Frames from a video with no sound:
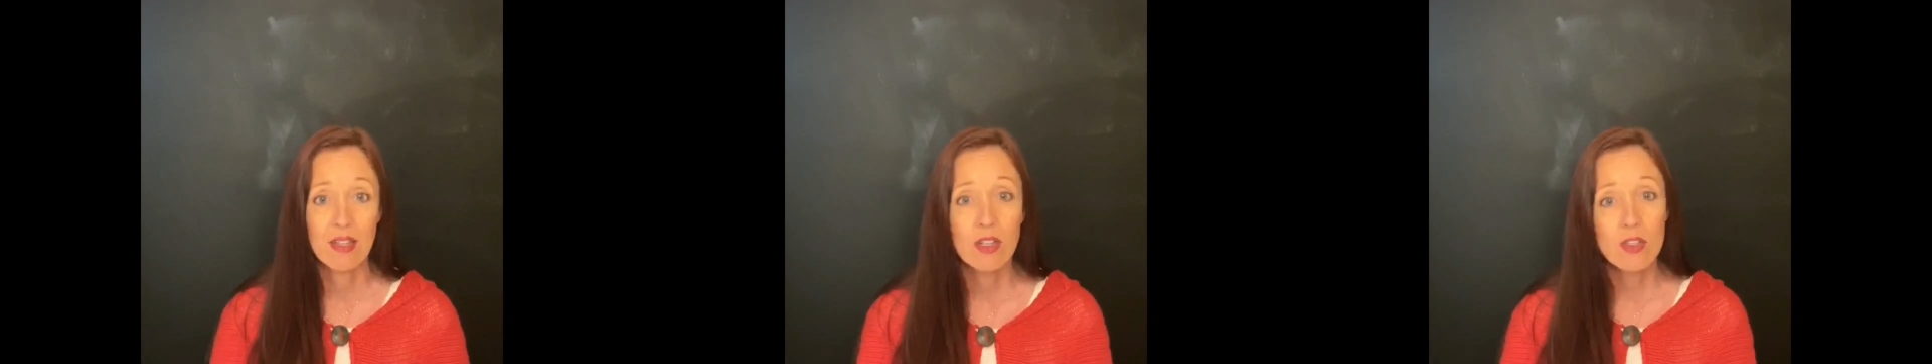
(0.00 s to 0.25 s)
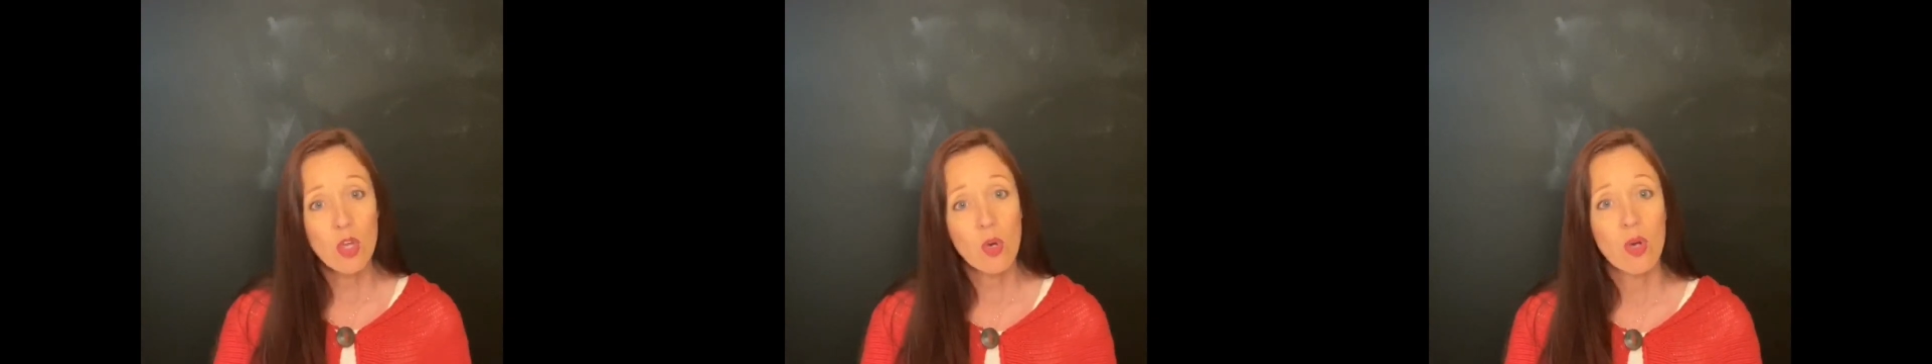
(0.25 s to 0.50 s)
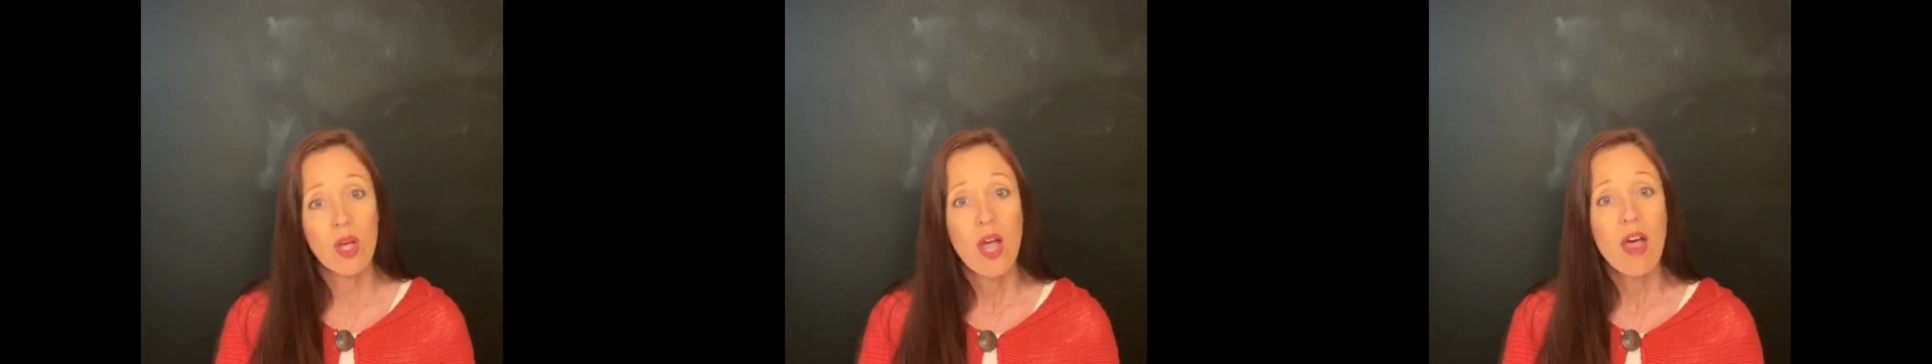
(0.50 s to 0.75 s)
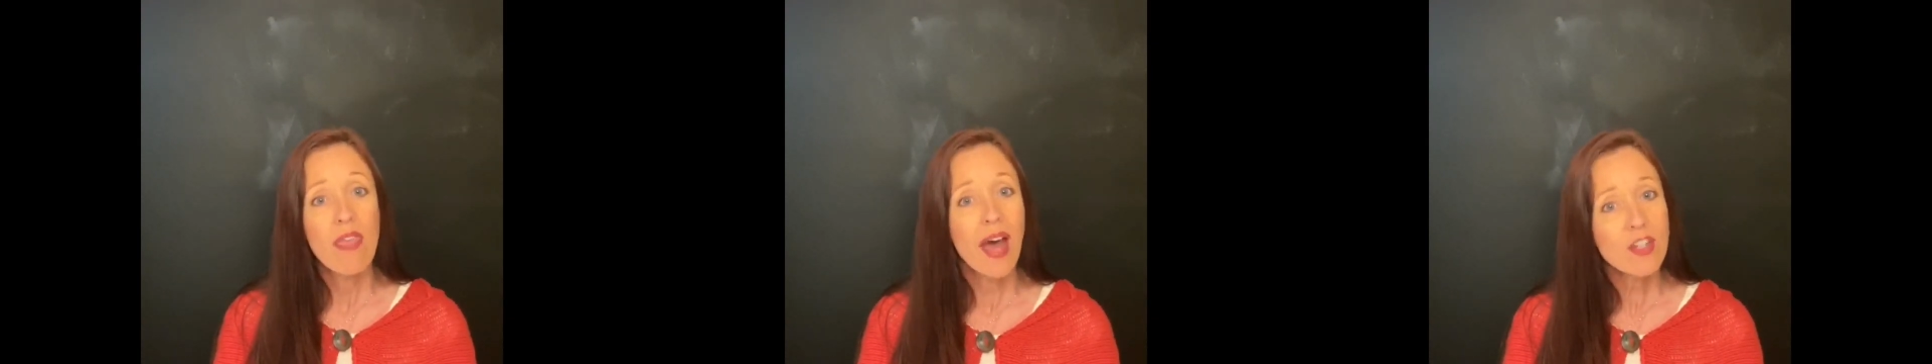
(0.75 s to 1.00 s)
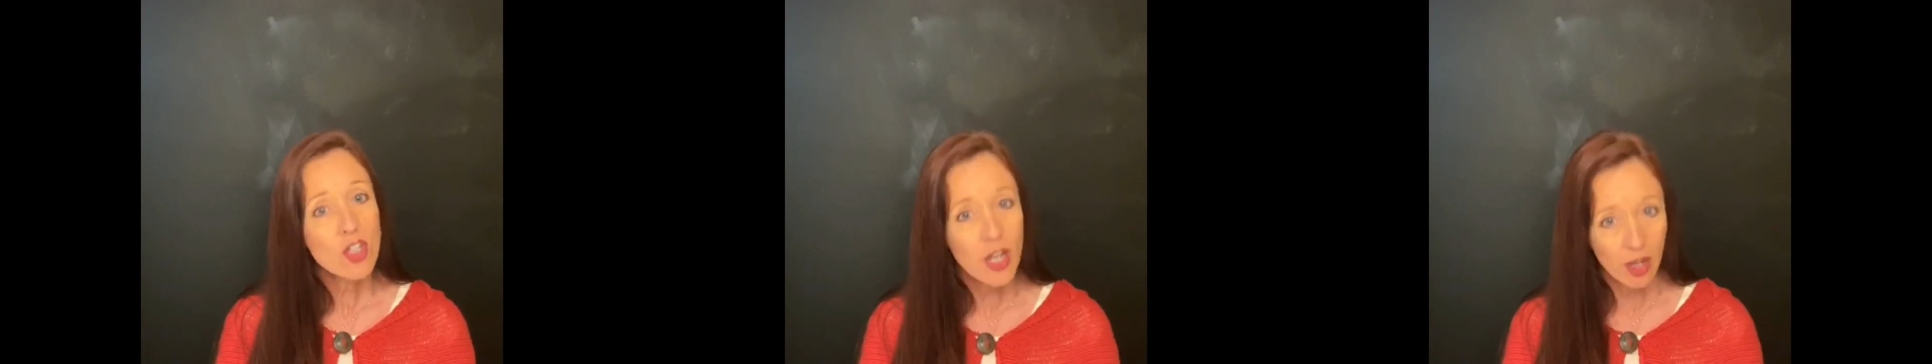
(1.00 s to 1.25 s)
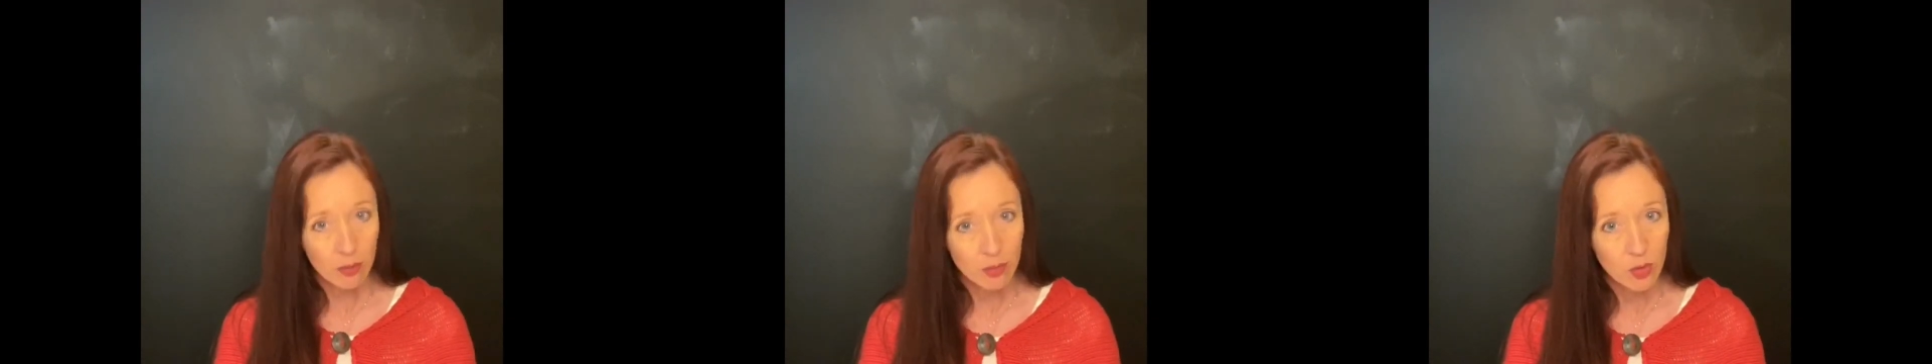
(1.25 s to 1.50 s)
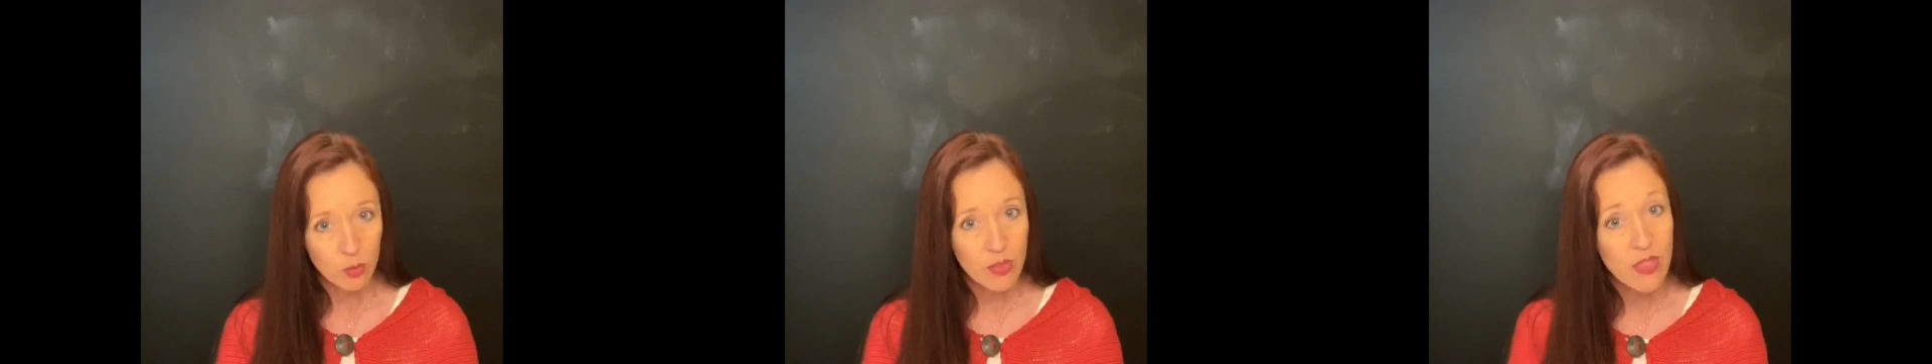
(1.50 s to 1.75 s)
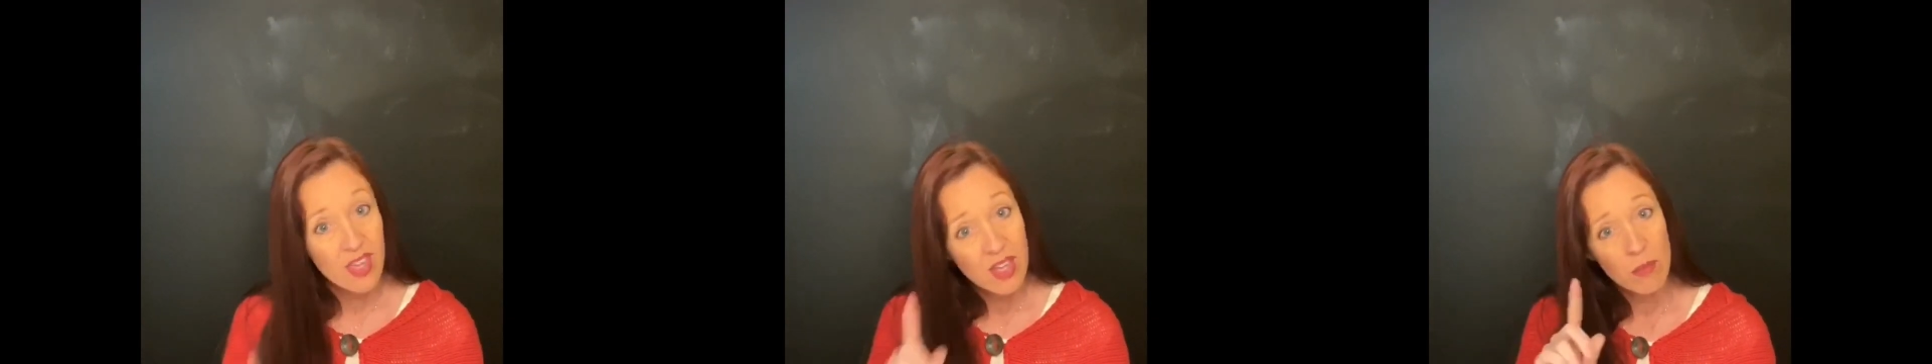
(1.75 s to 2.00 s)
So that should help you with
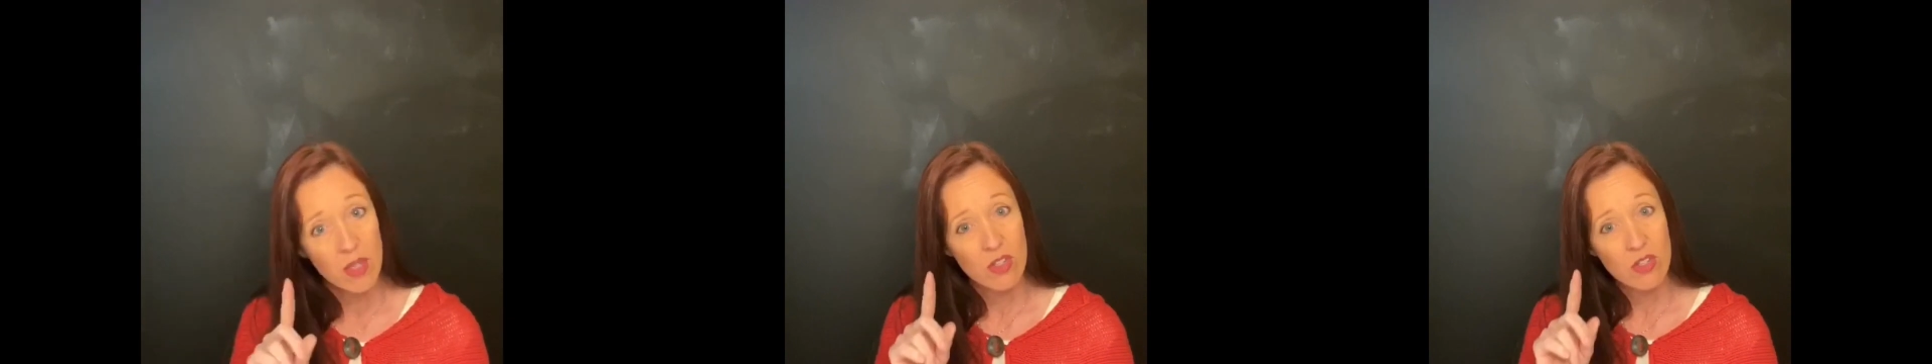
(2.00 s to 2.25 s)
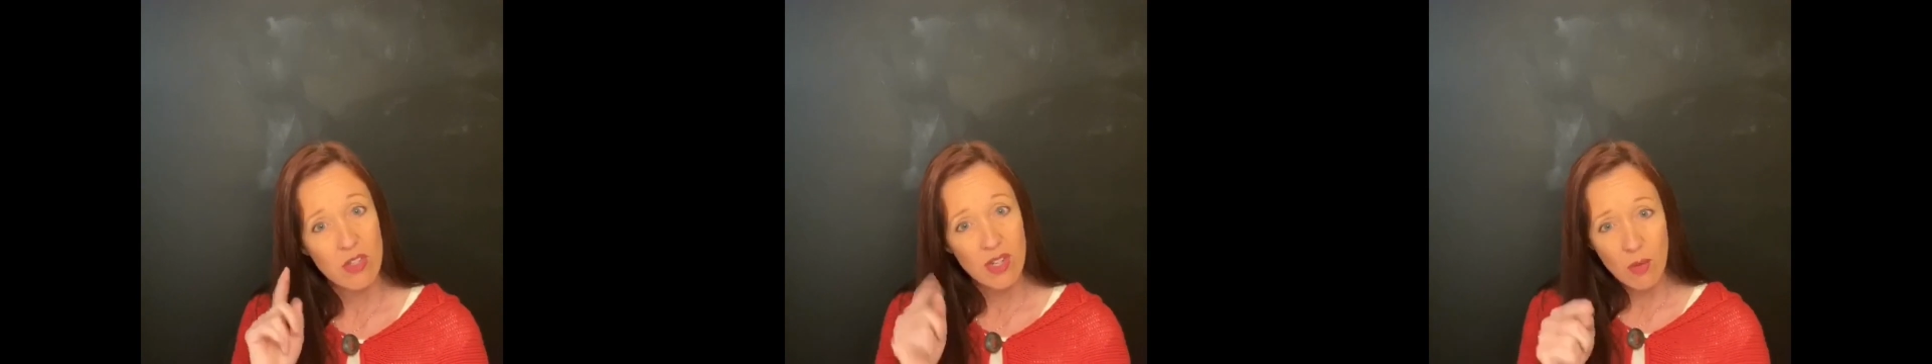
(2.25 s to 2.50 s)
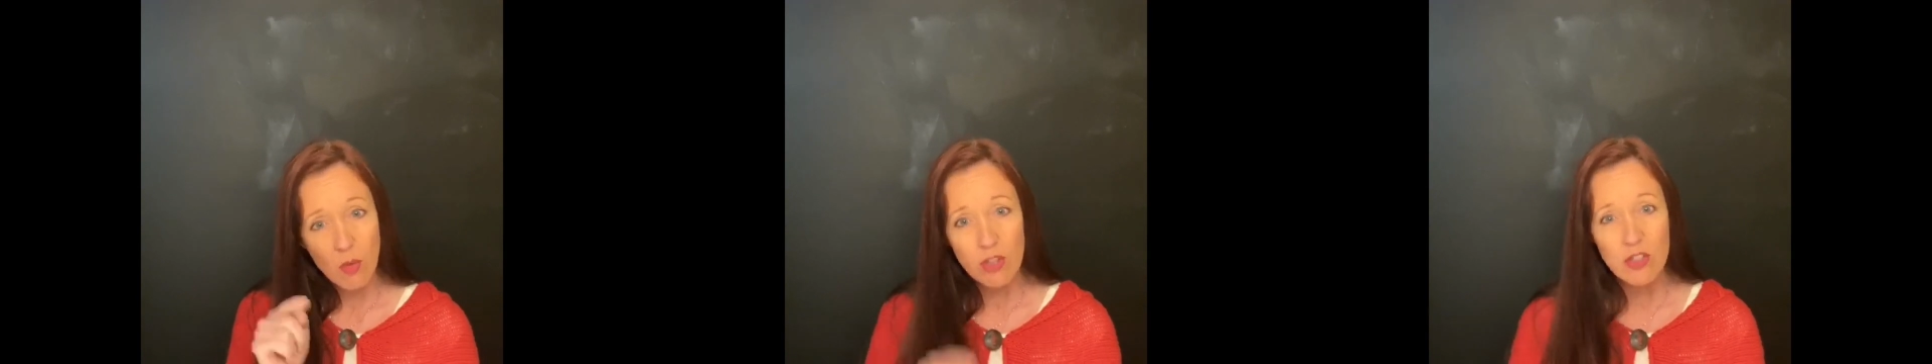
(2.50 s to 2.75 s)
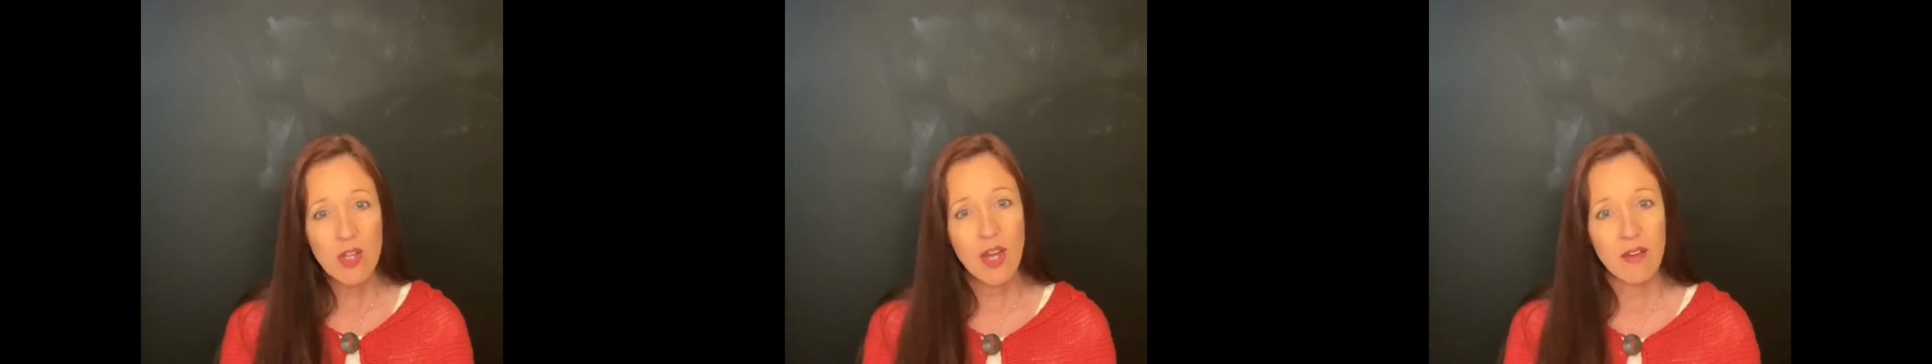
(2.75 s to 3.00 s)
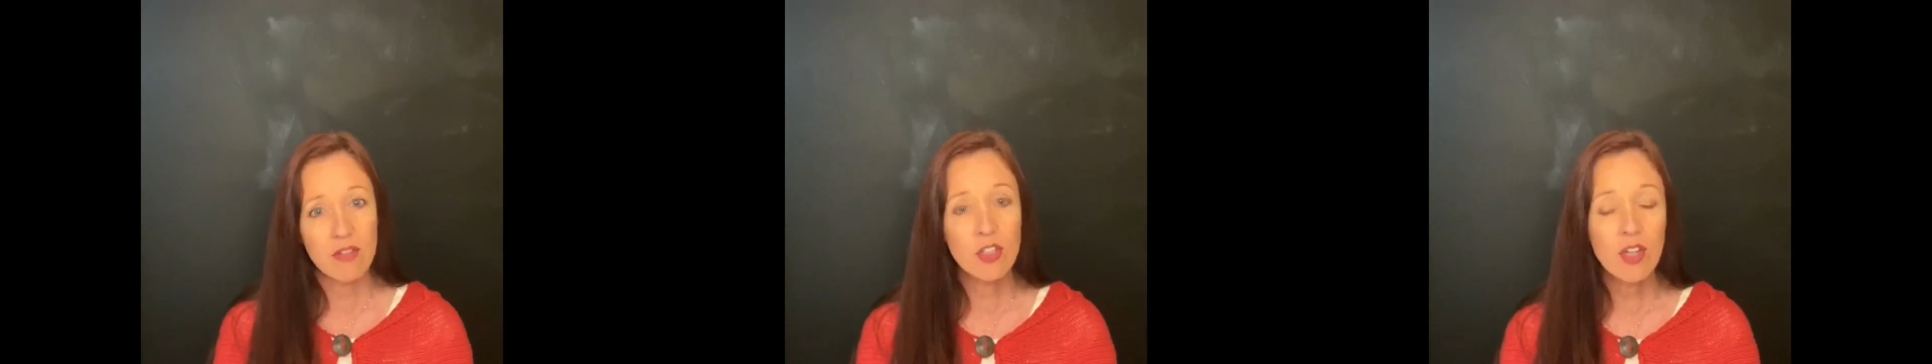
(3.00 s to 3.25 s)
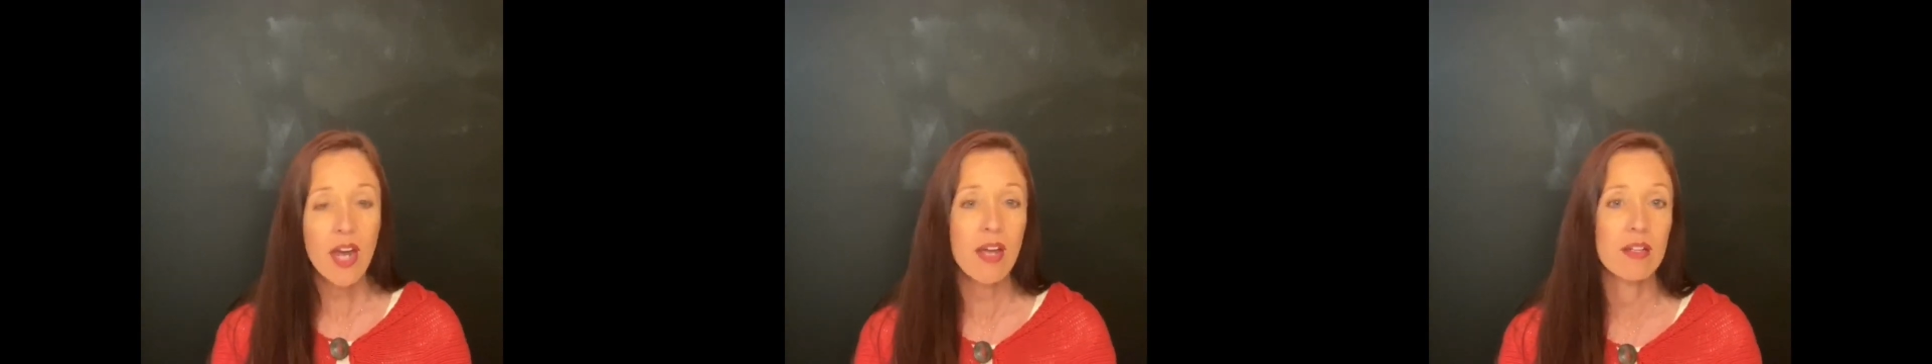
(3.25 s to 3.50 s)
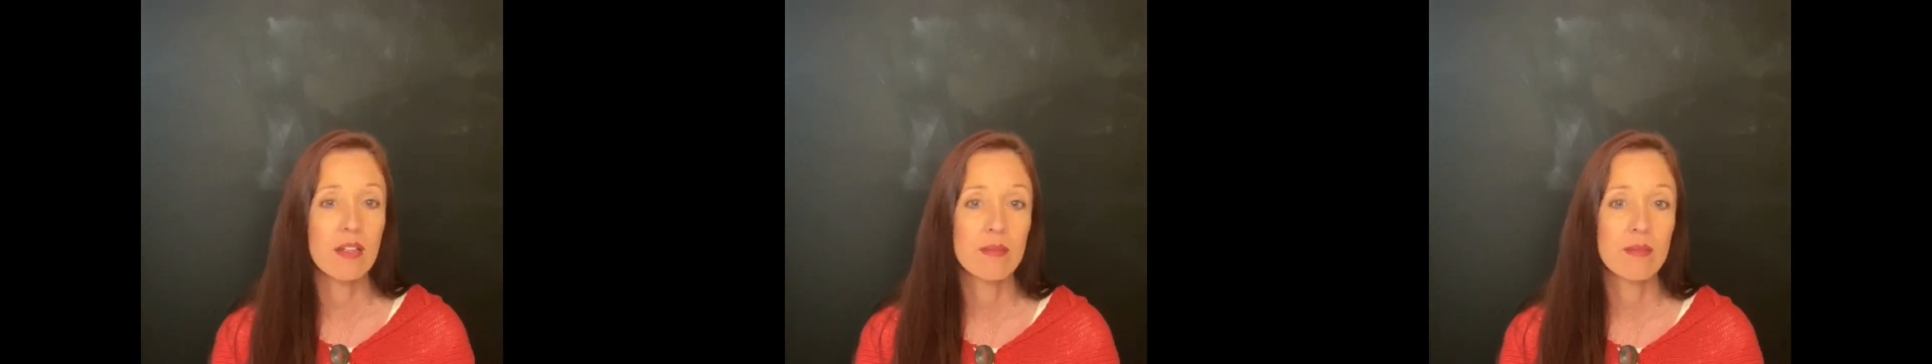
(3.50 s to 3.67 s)
the image that I want you to have in your head.